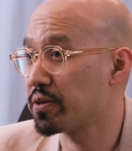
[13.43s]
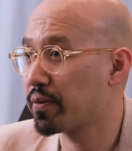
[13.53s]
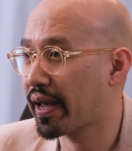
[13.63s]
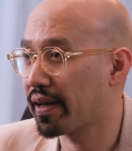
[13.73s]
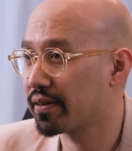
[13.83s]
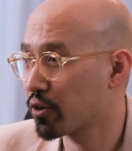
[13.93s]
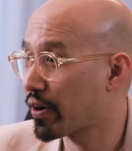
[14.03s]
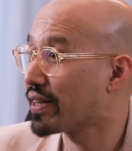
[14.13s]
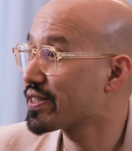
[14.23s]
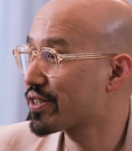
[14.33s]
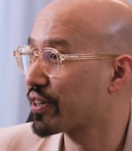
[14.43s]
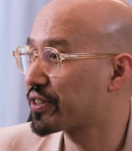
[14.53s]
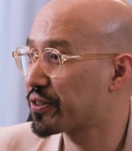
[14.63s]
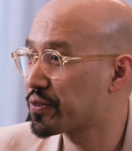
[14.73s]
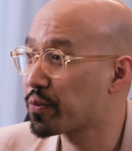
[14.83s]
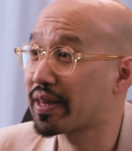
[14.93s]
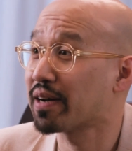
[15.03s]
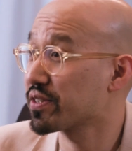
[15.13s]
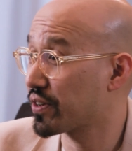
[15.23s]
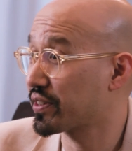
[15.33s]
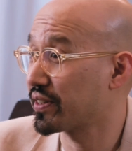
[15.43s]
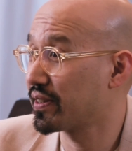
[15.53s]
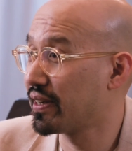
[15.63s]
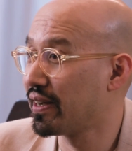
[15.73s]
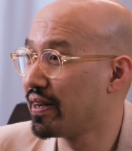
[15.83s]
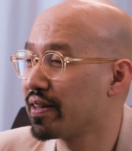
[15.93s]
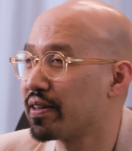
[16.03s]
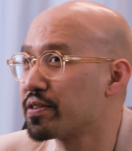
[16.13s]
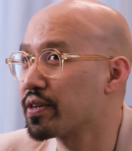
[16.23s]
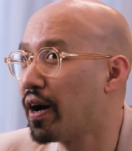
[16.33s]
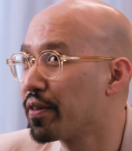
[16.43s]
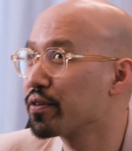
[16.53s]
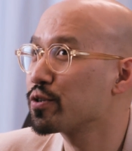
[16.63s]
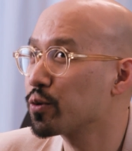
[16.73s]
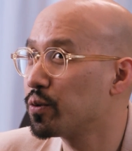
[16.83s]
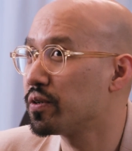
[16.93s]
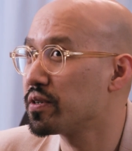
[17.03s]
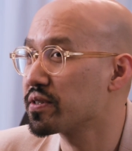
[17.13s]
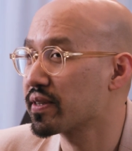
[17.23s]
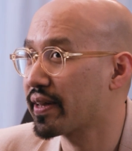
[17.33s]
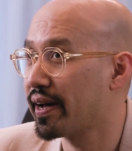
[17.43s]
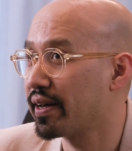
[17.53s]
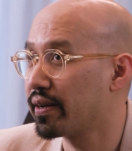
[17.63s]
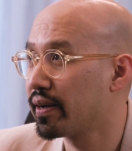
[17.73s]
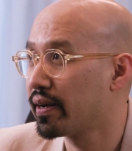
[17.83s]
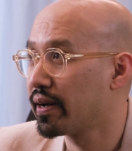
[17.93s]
You can't create structures without structure. There's other tools that